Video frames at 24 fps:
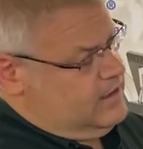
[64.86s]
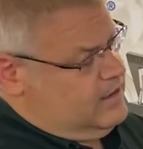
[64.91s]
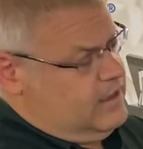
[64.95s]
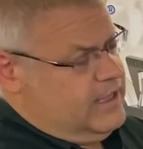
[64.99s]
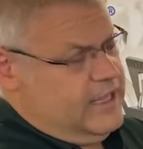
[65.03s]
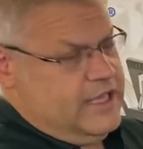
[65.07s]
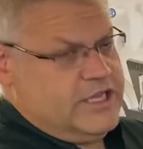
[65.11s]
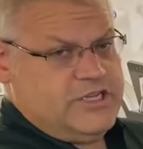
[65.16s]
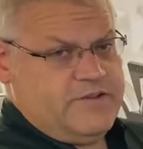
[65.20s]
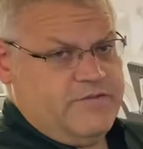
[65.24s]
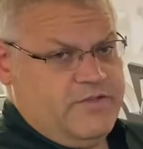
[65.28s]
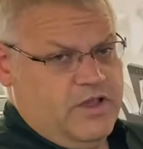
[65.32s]

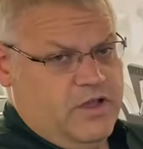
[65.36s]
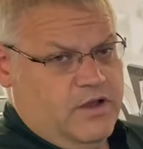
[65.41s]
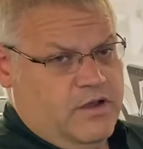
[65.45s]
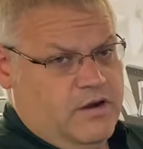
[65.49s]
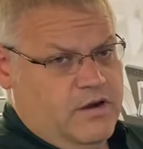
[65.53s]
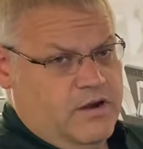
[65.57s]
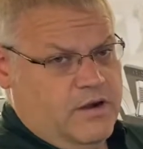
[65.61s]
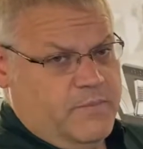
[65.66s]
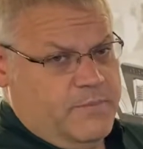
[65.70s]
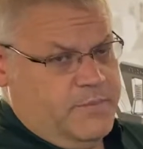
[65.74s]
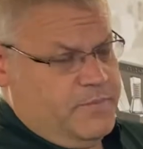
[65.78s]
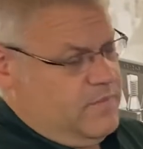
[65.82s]
edge of the
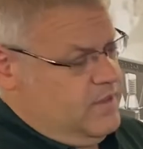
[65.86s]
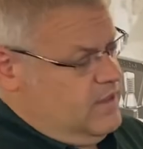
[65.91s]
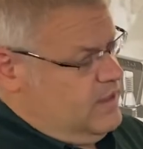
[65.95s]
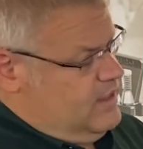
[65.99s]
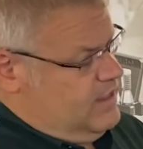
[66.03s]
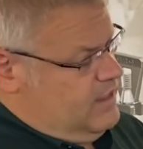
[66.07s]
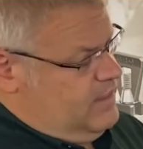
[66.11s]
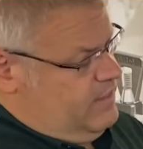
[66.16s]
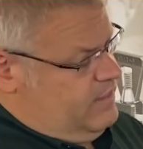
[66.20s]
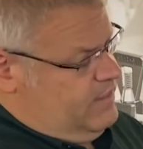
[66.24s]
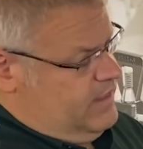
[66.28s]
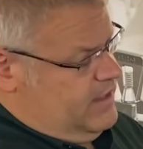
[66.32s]
arm
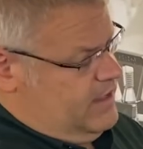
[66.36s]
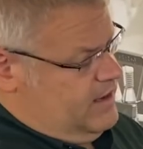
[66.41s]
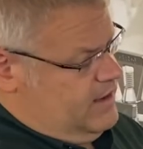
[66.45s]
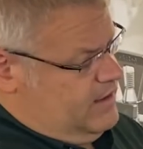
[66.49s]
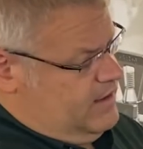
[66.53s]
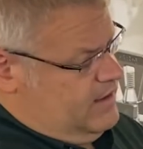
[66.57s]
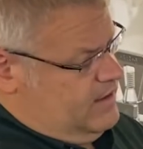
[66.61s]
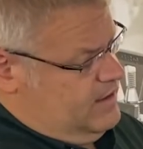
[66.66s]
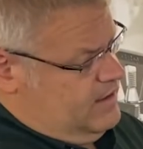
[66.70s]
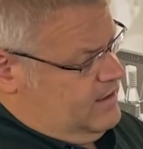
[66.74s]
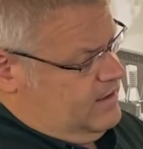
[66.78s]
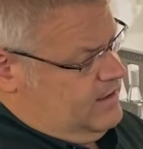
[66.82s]
then
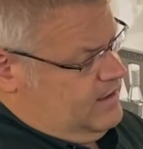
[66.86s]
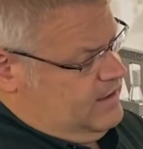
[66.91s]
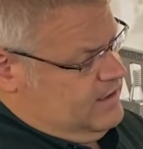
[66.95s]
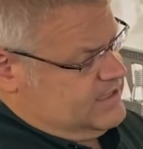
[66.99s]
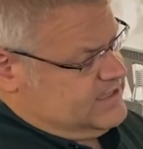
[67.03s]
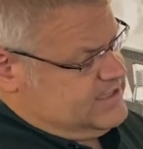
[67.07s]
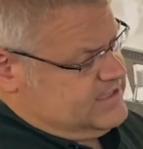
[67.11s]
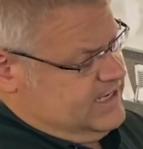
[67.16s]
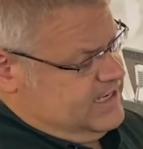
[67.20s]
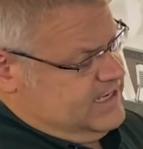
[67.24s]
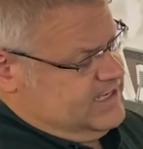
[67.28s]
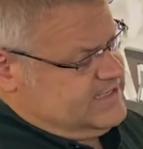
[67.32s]

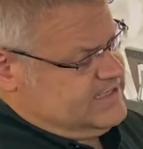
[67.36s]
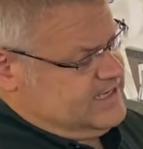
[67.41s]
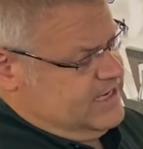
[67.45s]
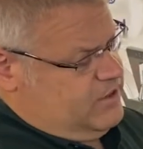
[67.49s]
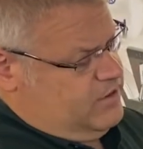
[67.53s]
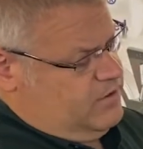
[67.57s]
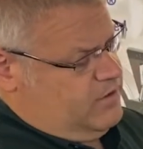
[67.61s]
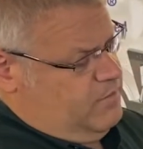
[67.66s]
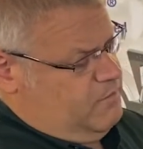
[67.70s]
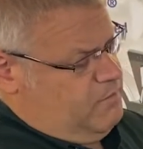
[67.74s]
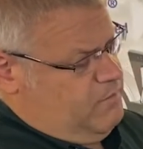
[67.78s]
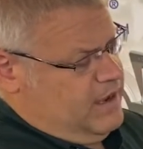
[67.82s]
extends
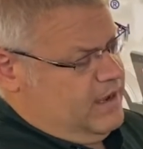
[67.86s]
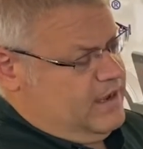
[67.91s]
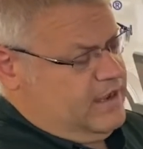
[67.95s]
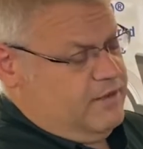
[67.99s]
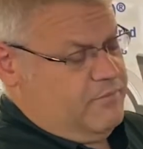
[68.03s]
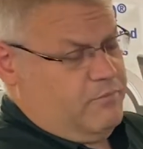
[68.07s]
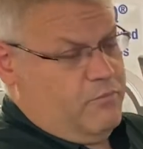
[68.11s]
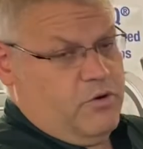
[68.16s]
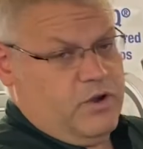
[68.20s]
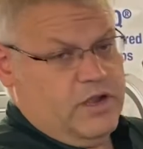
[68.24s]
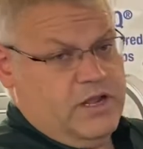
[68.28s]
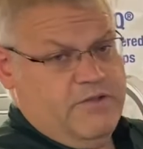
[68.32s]
out, making it
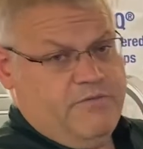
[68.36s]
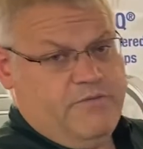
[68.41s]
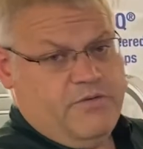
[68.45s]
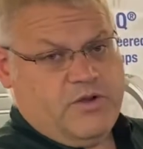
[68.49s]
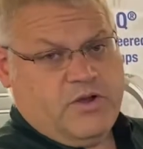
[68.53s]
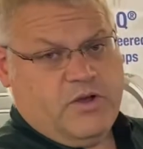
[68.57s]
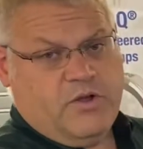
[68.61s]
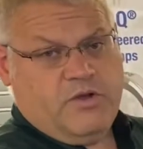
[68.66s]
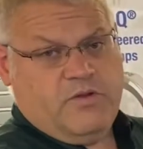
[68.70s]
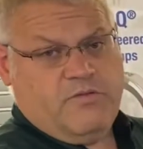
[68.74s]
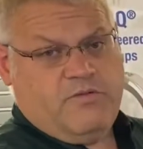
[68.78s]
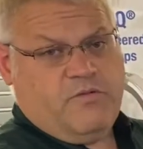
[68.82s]
more
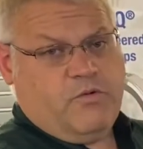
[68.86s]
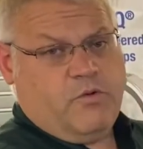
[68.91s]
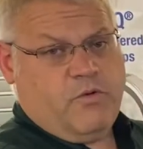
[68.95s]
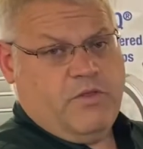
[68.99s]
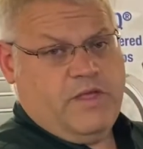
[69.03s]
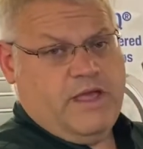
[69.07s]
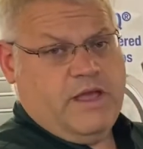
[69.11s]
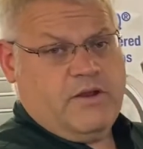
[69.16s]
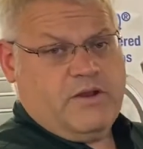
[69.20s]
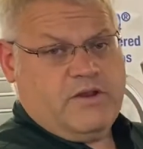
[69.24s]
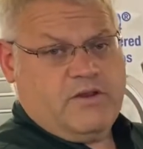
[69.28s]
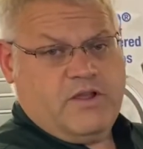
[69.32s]
difficult for
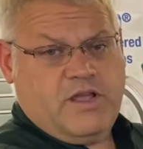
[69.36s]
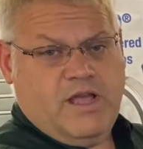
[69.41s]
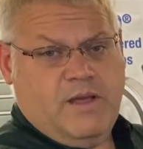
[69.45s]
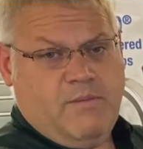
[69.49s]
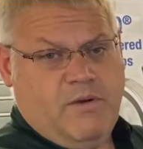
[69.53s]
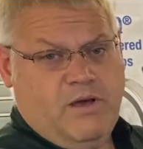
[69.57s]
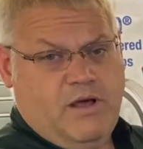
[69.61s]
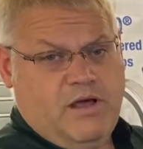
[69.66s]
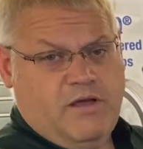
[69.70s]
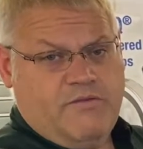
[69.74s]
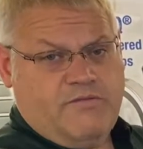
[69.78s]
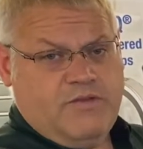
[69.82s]
that to come
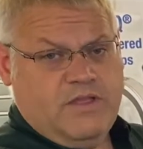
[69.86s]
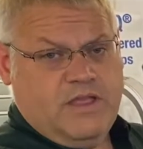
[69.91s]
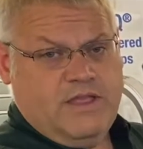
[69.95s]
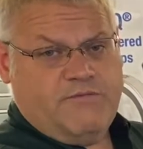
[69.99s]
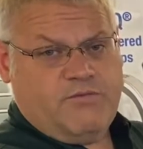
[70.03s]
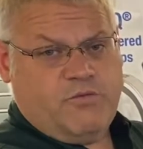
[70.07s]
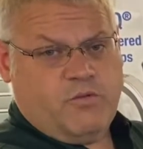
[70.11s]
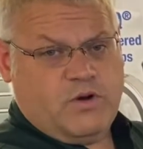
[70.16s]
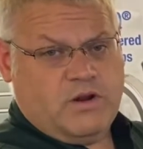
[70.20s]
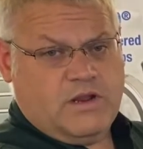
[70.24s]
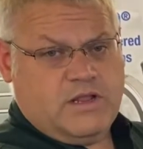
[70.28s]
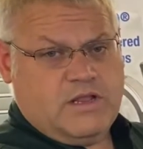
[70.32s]
off if it
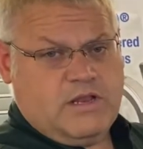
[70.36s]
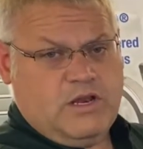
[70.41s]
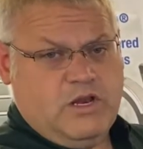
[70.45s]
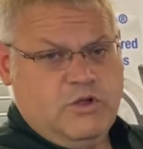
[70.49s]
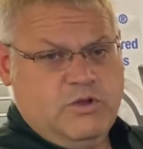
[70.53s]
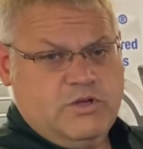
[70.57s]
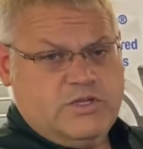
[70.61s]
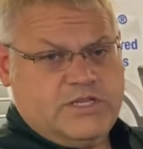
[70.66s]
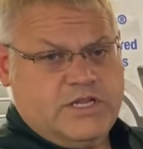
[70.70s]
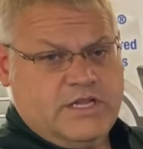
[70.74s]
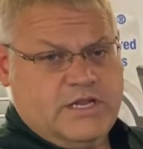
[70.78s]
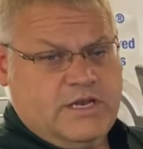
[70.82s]
were to
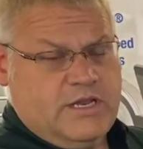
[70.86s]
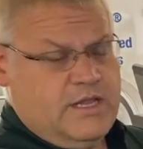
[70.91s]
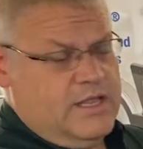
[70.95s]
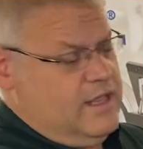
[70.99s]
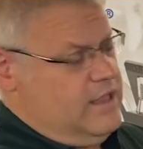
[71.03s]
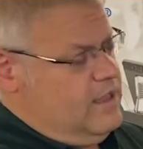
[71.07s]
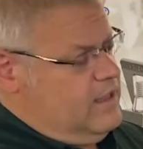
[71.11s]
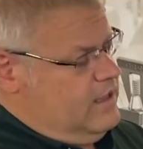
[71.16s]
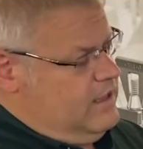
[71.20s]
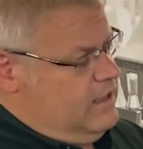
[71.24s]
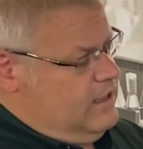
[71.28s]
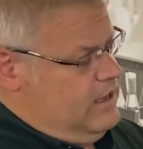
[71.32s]
loosen
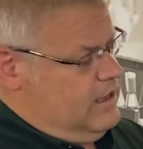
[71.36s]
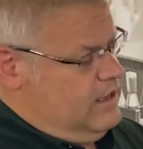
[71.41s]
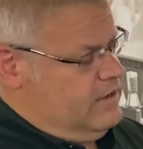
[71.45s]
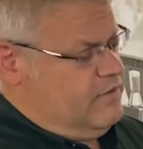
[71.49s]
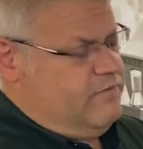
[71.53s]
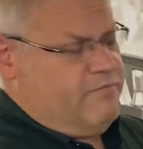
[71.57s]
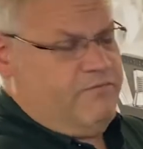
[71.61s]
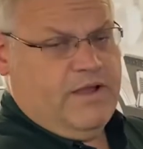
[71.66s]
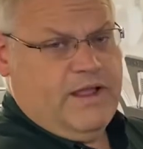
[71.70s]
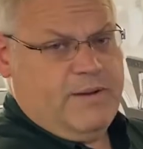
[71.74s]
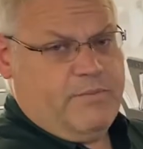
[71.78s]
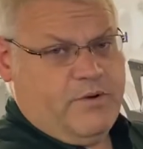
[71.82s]
in
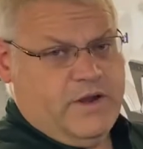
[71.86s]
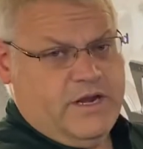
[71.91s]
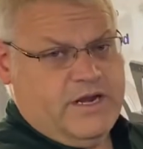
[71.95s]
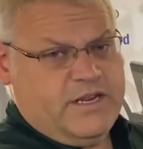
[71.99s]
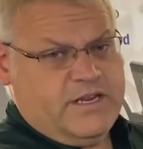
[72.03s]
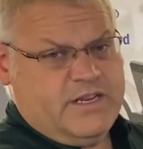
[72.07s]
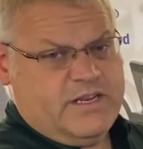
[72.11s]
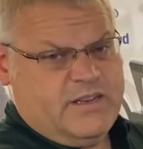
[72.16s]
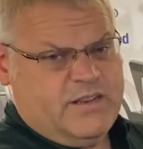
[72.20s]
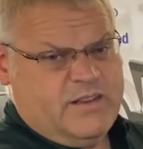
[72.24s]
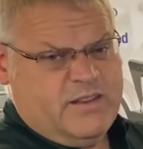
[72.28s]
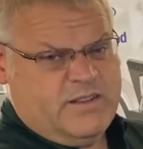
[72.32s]

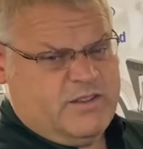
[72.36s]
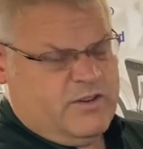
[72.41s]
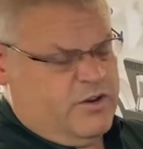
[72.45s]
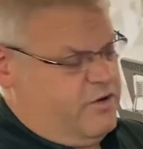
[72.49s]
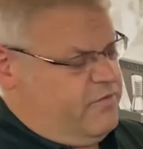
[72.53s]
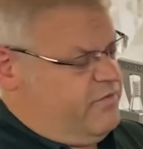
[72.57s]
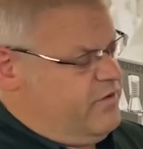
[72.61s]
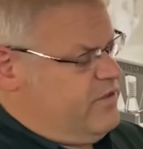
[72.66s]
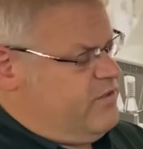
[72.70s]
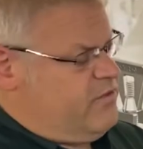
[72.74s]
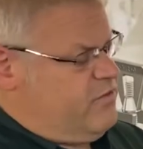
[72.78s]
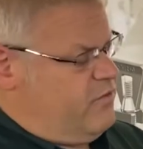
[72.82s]
vibrating
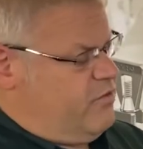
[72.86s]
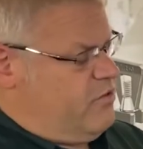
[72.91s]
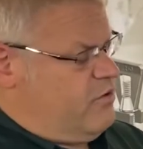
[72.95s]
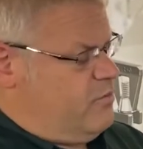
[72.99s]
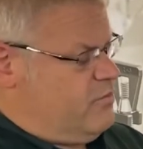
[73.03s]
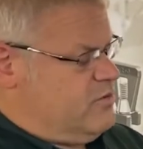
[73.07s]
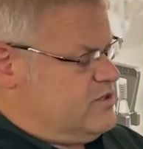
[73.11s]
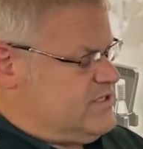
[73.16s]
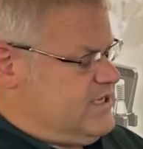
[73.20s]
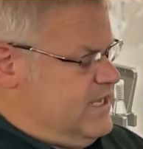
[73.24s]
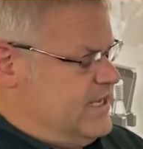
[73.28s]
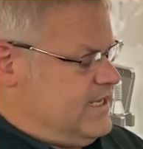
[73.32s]
service or
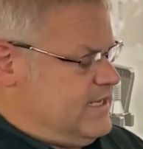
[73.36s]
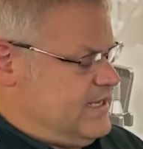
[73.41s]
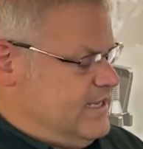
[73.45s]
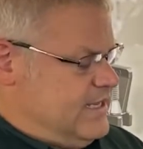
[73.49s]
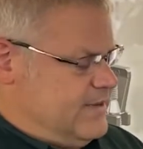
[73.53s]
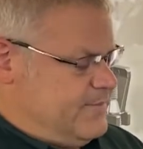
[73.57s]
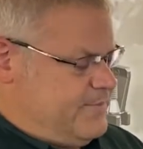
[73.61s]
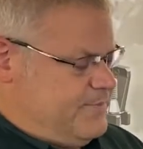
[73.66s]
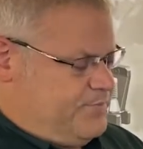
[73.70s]
thermal cycling.